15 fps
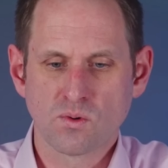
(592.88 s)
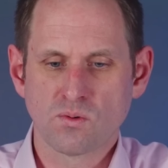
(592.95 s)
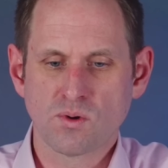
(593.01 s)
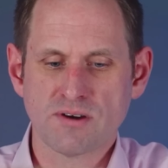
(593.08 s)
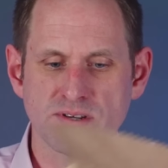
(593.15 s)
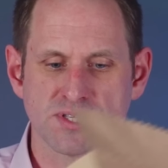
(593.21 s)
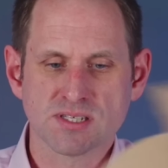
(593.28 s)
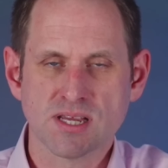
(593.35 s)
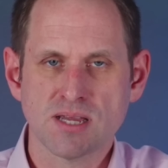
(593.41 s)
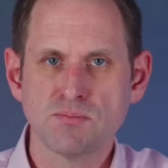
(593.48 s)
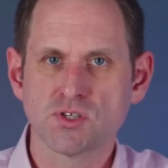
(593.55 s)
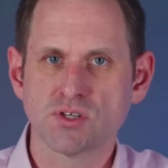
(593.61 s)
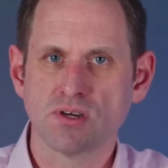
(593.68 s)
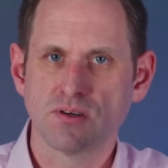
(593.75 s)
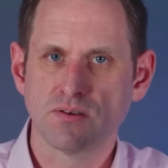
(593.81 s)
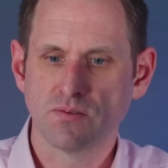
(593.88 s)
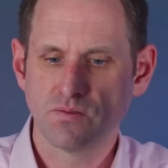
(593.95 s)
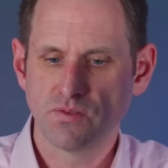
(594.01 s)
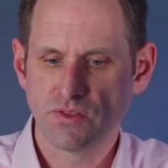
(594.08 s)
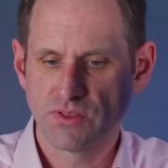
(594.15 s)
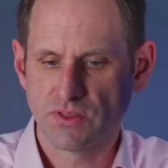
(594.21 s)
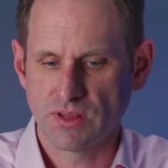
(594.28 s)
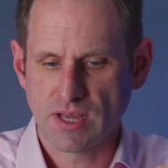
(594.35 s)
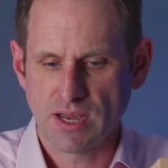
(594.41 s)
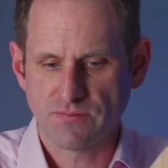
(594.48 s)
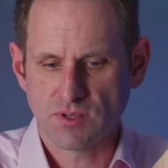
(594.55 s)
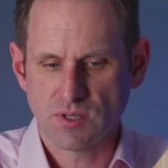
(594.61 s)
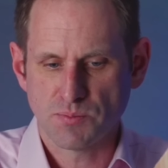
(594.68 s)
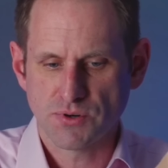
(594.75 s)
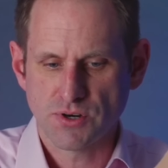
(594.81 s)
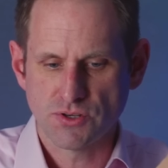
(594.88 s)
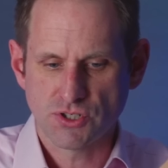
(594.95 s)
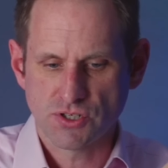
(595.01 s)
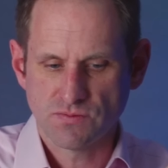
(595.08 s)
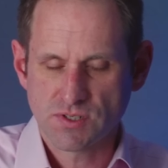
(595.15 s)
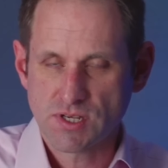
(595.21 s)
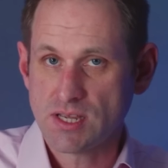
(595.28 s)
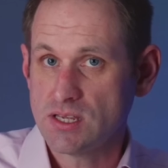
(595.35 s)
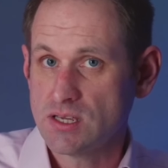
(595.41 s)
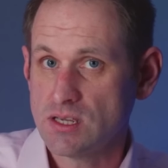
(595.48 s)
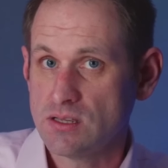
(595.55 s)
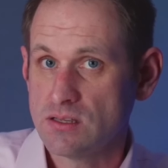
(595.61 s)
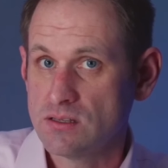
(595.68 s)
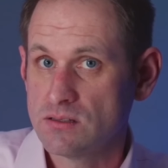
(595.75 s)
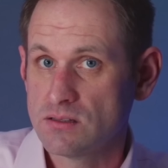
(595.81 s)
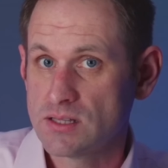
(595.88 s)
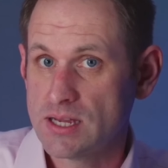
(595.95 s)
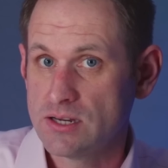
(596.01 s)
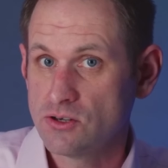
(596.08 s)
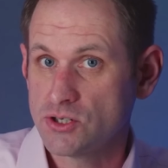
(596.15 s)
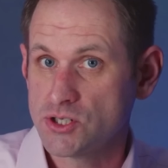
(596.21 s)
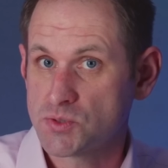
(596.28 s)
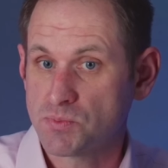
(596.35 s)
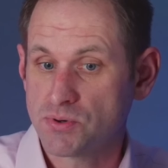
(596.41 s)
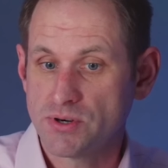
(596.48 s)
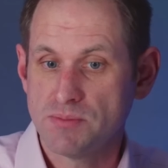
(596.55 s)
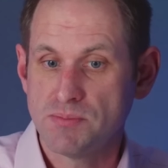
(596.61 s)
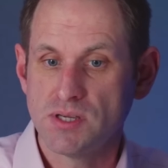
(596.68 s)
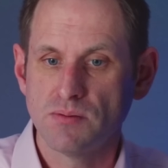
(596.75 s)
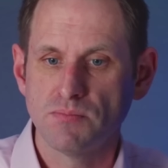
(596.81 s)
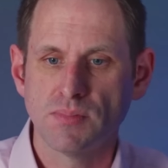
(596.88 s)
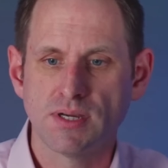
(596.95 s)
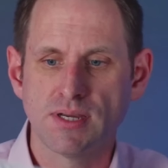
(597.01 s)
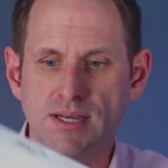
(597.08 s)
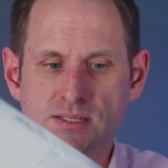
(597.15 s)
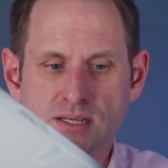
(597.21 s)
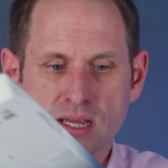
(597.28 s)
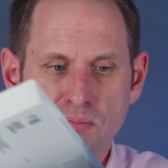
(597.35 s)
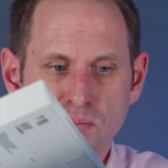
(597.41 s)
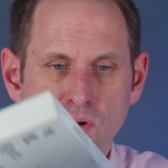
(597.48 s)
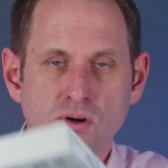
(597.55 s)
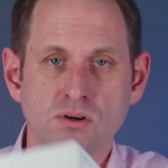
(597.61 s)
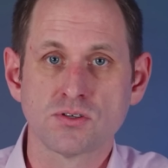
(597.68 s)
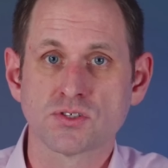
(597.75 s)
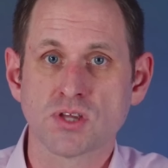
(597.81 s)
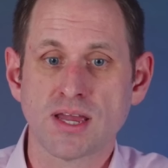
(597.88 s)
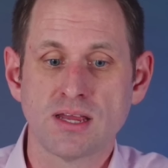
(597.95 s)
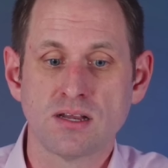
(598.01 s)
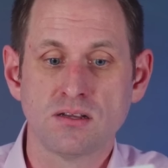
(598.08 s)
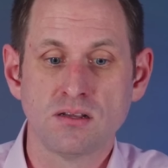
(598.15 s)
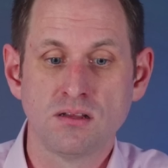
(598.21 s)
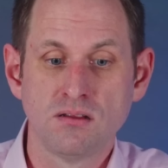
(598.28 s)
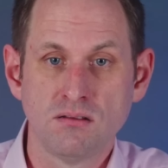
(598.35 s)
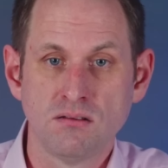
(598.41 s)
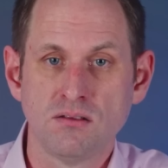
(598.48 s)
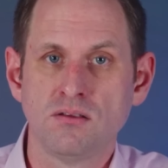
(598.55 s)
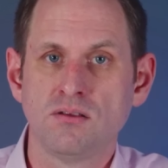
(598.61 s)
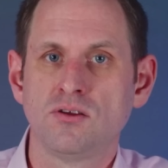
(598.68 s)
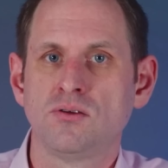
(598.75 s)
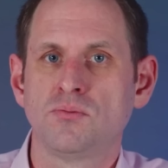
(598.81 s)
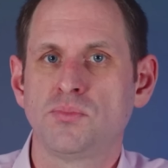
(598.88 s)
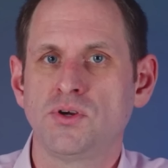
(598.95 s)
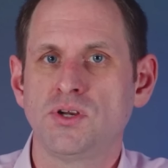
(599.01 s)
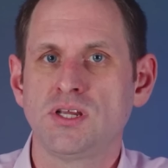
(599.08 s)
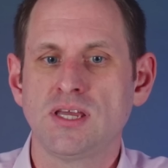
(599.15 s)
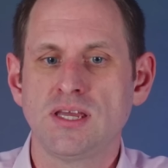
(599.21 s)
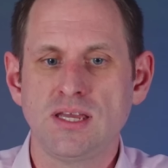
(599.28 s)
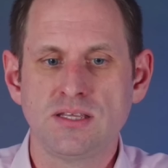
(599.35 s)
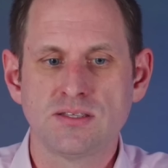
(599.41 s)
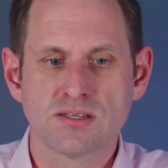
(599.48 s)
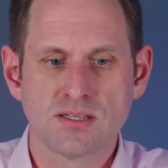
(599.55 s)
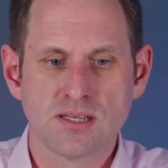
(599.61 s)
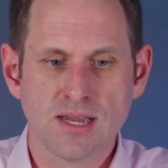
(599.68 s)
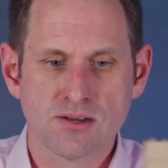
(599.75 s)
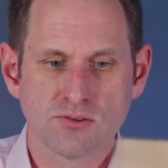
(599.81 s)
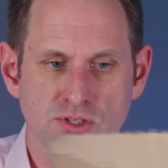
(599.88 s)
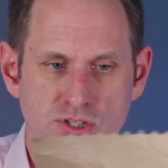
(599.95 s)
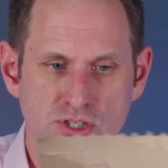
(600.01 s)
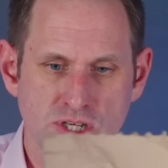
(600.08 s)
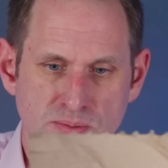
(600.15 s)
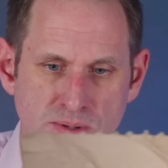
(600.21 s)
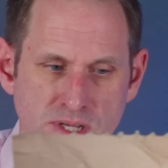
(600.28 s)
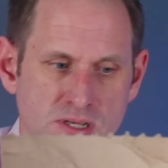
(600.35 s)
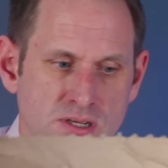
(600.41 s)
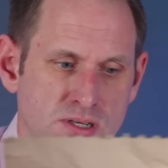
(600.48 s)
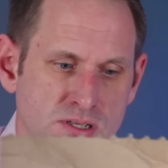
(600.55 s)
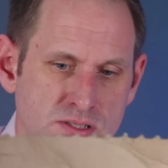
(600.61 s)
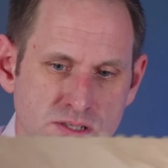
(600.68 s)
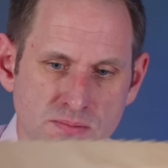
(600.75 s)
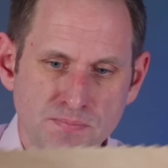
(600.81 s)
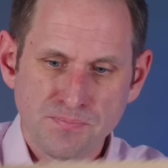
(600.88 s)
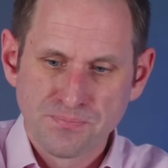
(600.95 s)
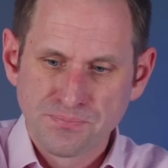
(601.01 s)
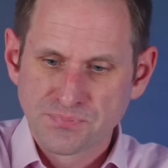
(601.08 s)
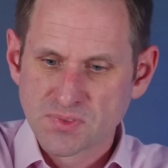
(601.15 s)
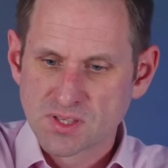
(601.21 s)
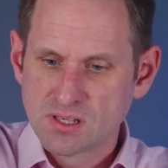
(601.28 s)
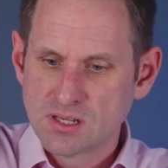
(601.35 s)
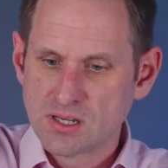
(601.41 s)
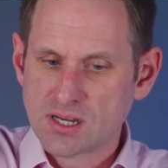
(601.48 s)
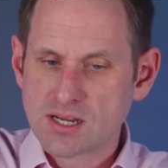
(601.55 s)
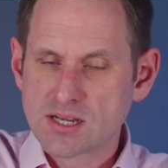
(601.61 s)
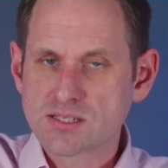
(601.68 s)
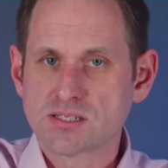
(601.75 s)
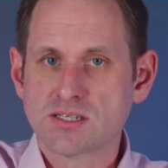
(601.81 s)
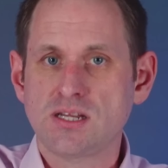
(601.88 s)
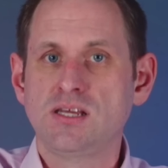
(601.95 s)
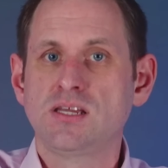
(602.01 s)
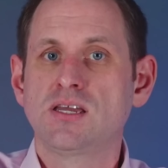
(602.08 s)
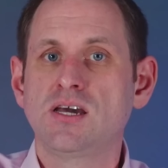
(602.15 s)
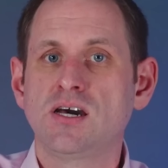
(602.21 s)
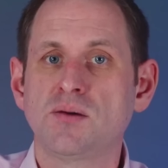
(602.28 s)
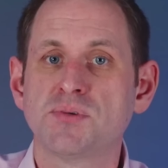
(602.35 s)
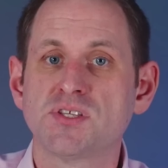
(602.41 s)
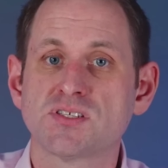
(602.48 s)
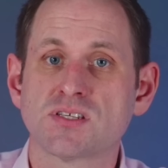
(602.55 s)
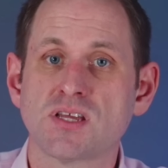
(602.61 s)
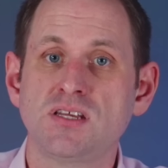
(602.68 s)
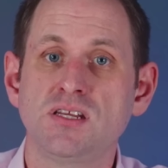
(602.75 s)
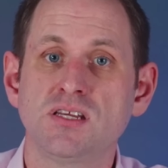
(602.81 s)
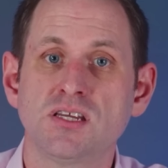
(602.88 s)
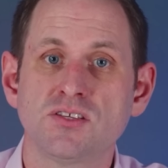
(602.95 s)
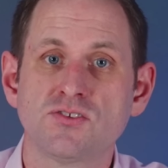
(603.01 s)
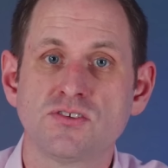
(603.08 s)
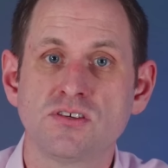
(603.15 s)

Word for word: Whereas Samsung have the approach of taking their nice premium S8 box and putting it into the outer shipping carton, sealing it up and sending it